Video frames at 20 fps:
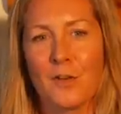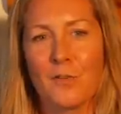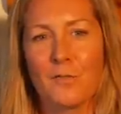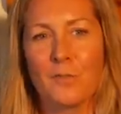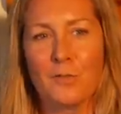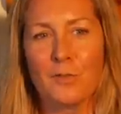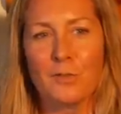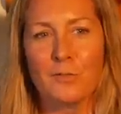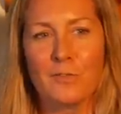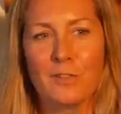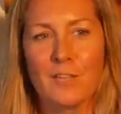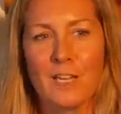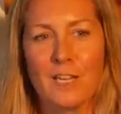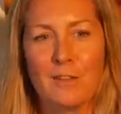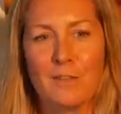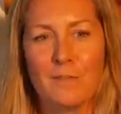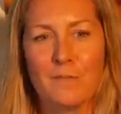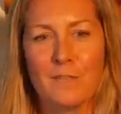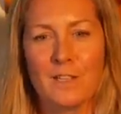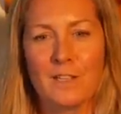full of
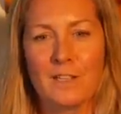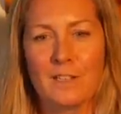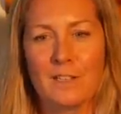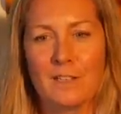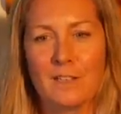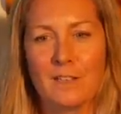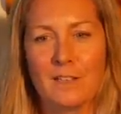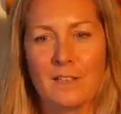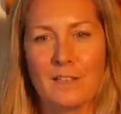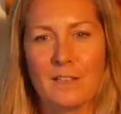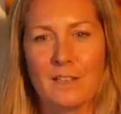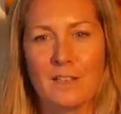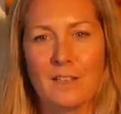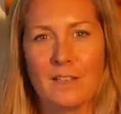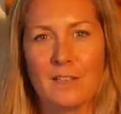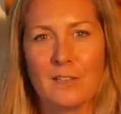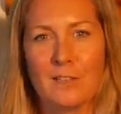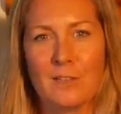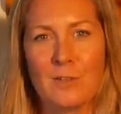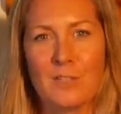life and
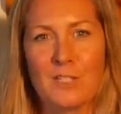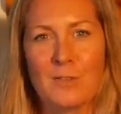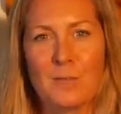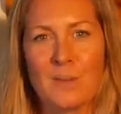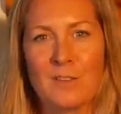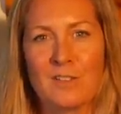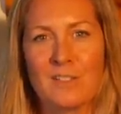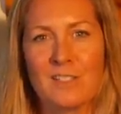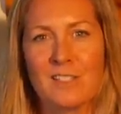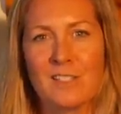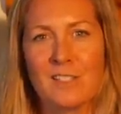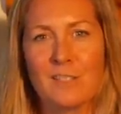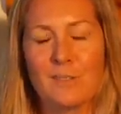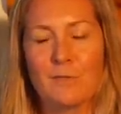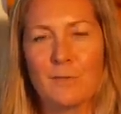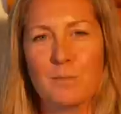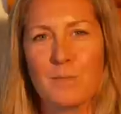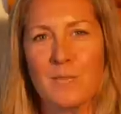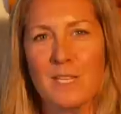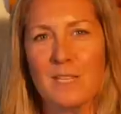new experiences
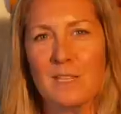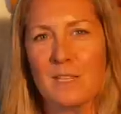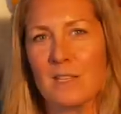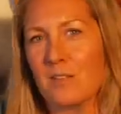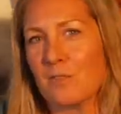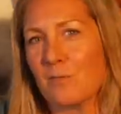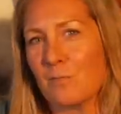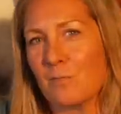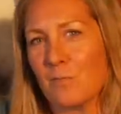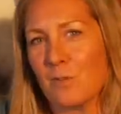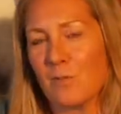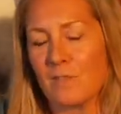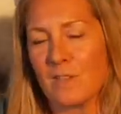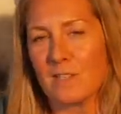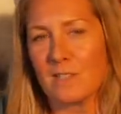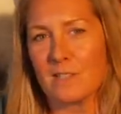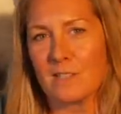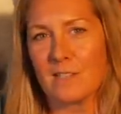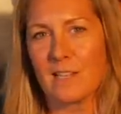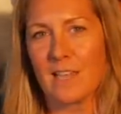for me, you know,
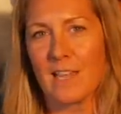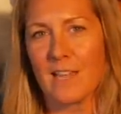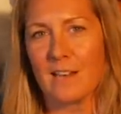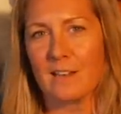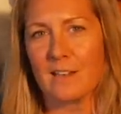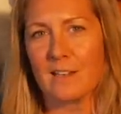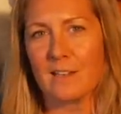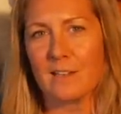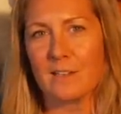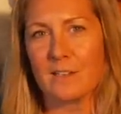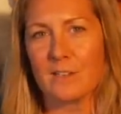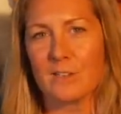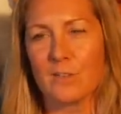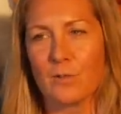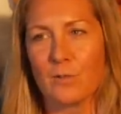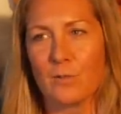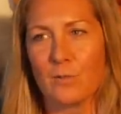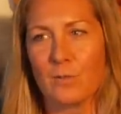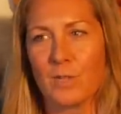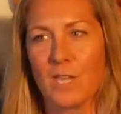moving to Canada
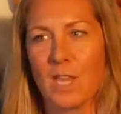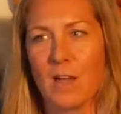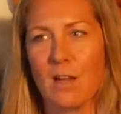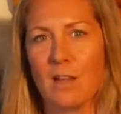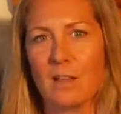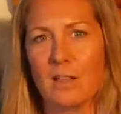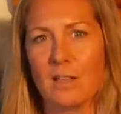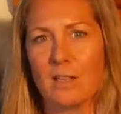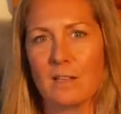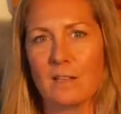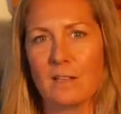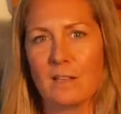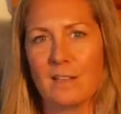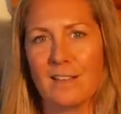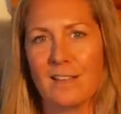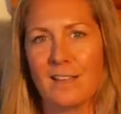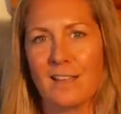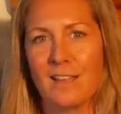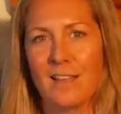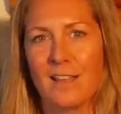so young.
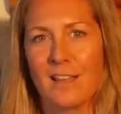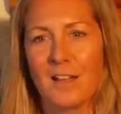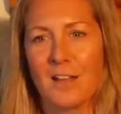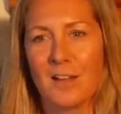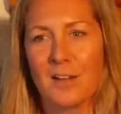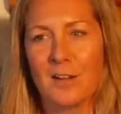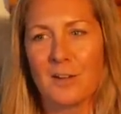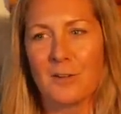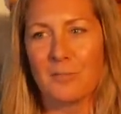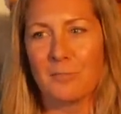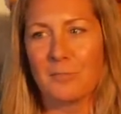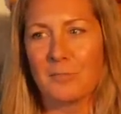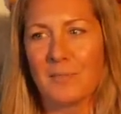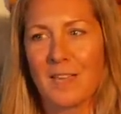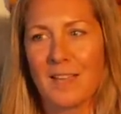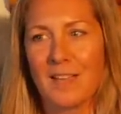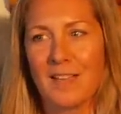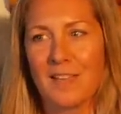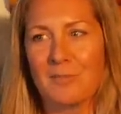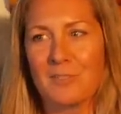And
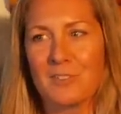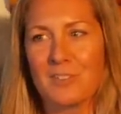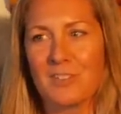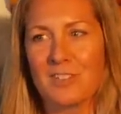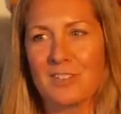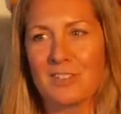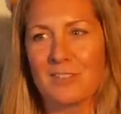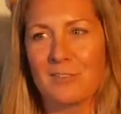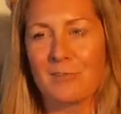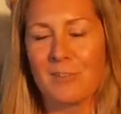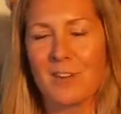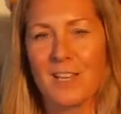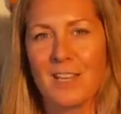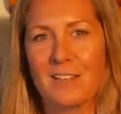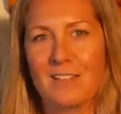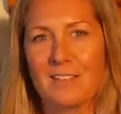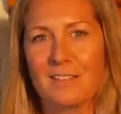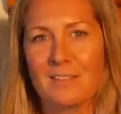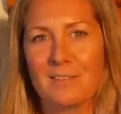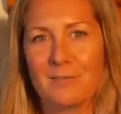it was just
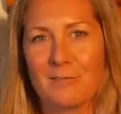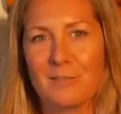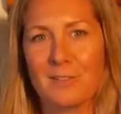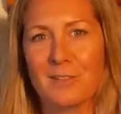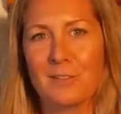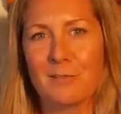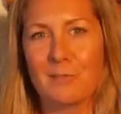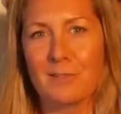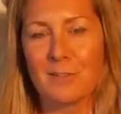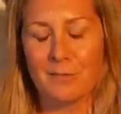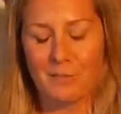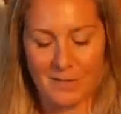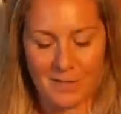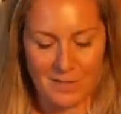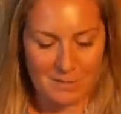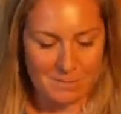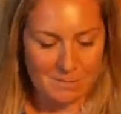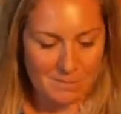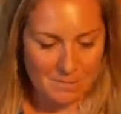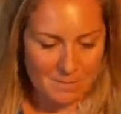great. Really, really
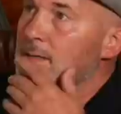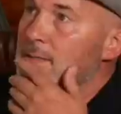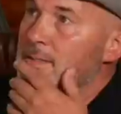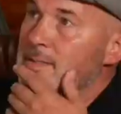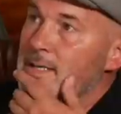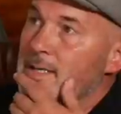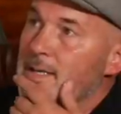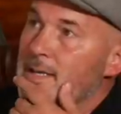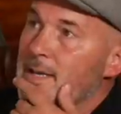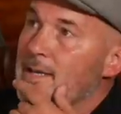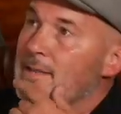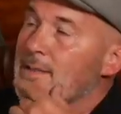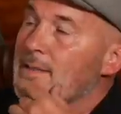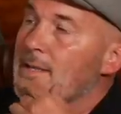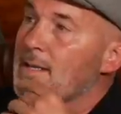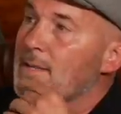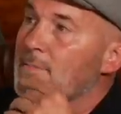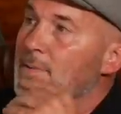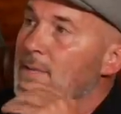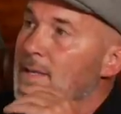fun. T.
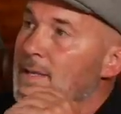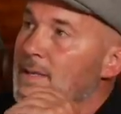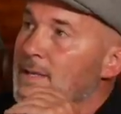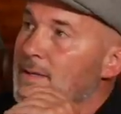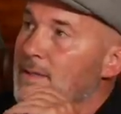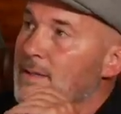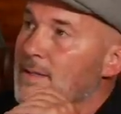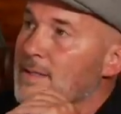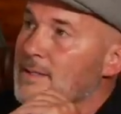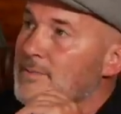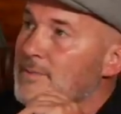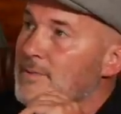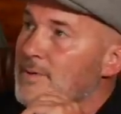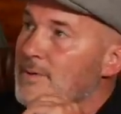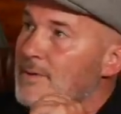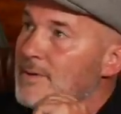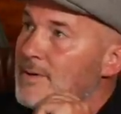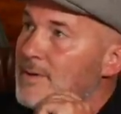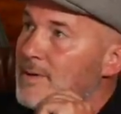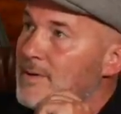Anthony Bland, thanks for
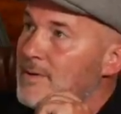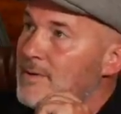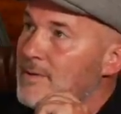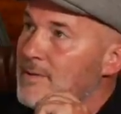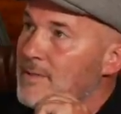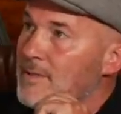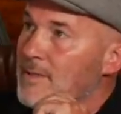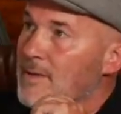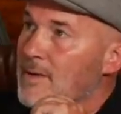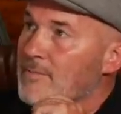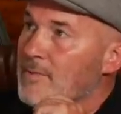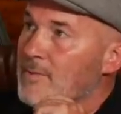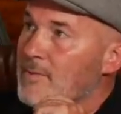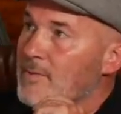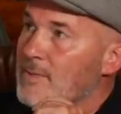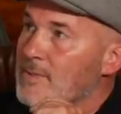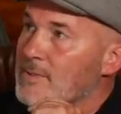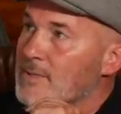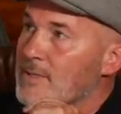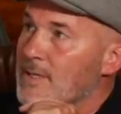your thoughtful
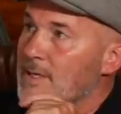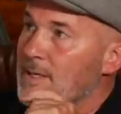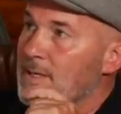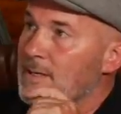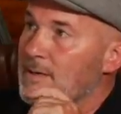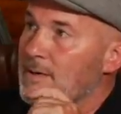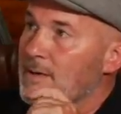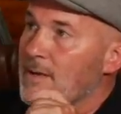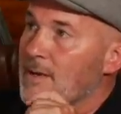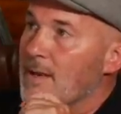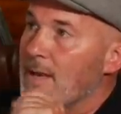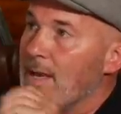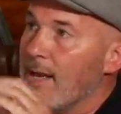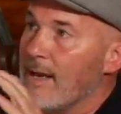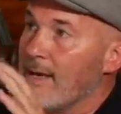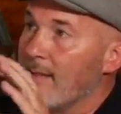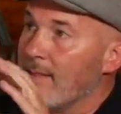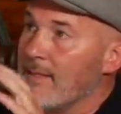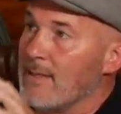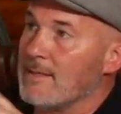question here.
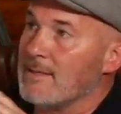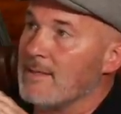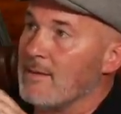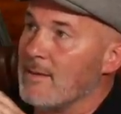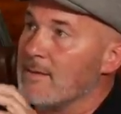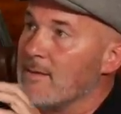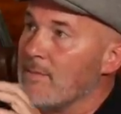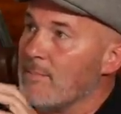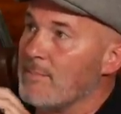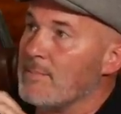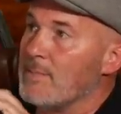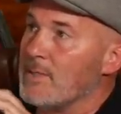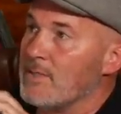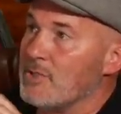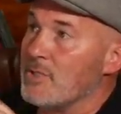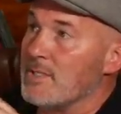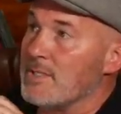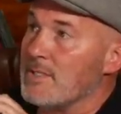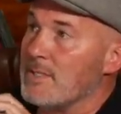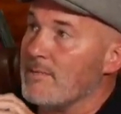And I think that the
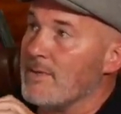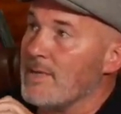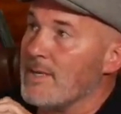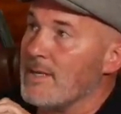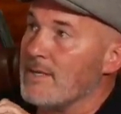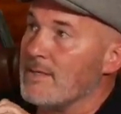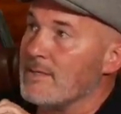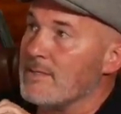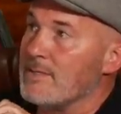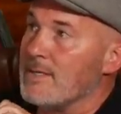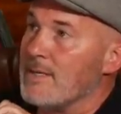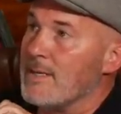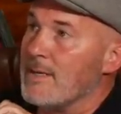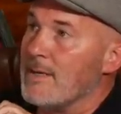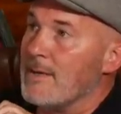gist of it is,